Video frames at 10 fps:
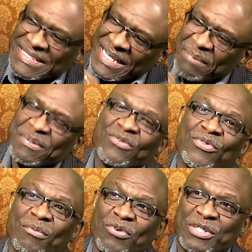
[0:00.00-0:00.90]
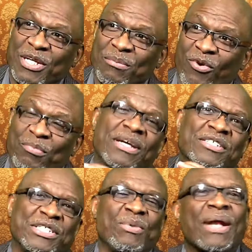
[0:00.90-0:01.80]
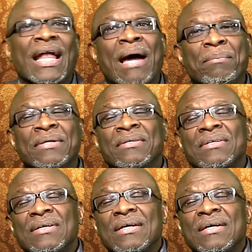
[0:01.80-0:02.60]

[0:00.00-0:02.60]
taped it to the Bristol board, because you see what had happened?